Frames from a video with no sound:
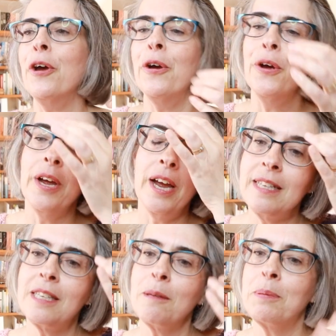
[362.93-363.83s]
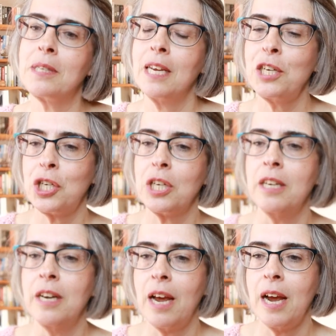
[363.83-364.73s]
her. This
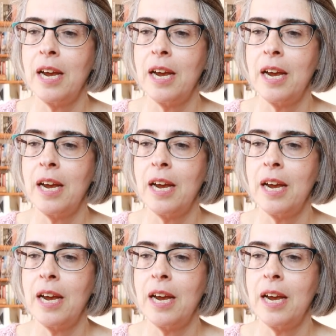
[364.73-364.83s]
obsession,